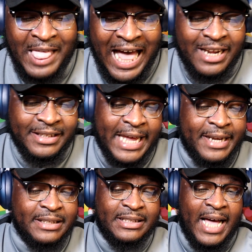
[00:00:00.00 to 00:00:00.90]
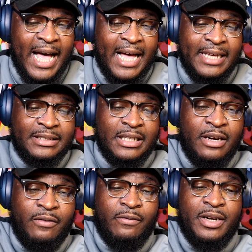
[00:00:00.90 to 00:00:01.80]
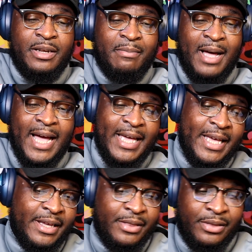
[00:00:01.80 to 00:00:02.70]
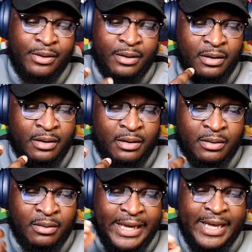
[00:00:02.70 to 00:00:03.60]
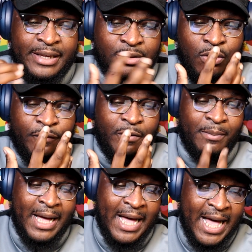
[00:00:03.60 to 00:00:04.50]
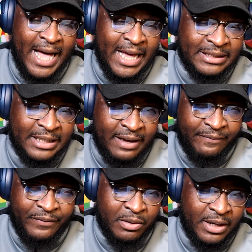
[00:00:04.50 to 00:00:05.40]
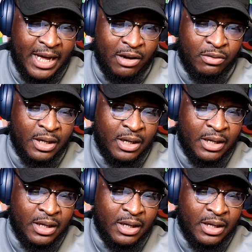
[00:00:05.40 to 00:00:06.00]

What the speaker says: I looked at the skies, running my hands over my eyes, and I fell out